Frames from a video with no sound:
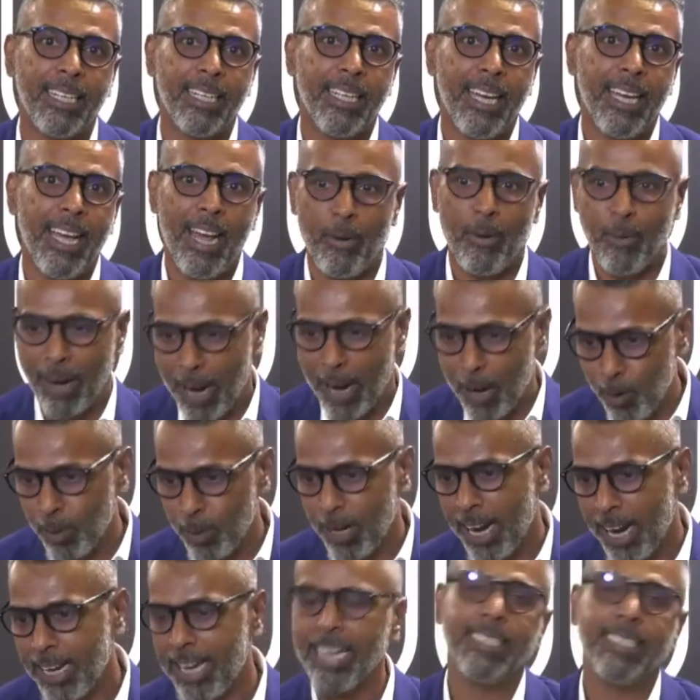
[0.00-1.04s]
And when I looked
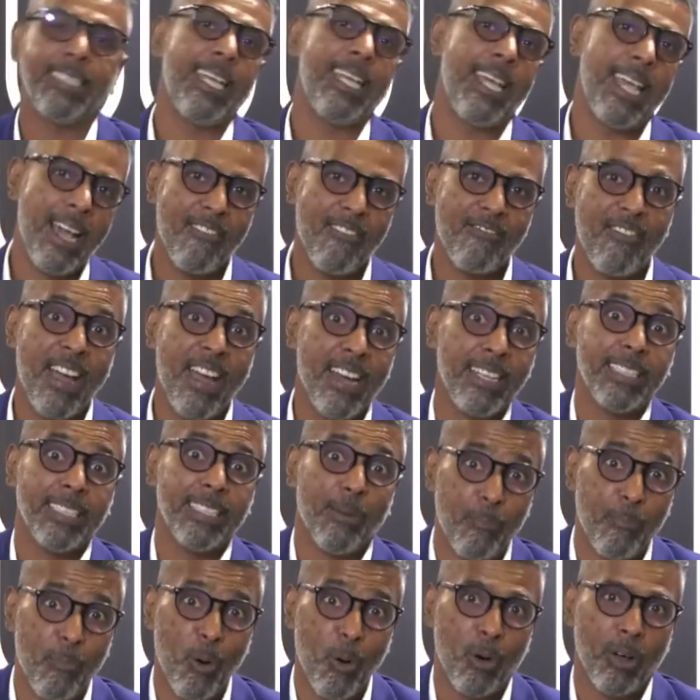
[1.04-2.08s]
at her, I said, "Yeah, fine, it's a
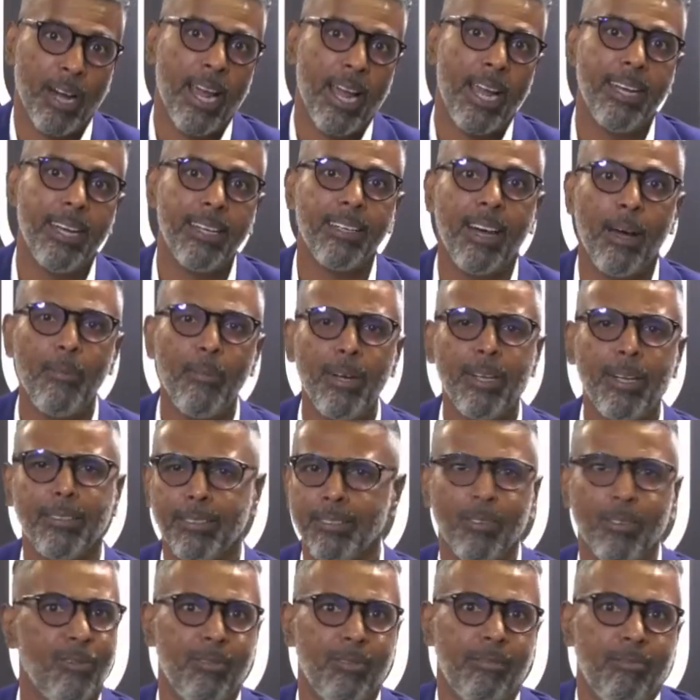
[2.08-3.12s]
book, right? I mean,
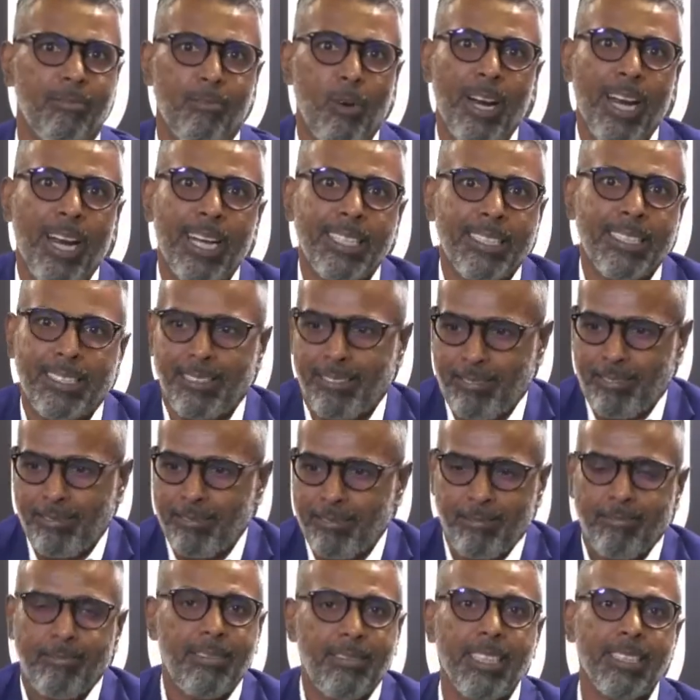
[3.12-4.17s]
what else?
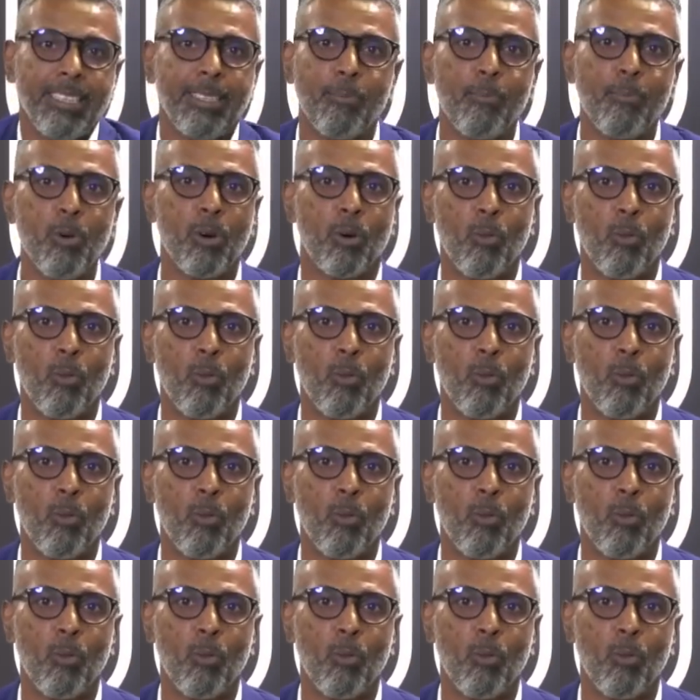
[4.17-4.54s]
Just a book.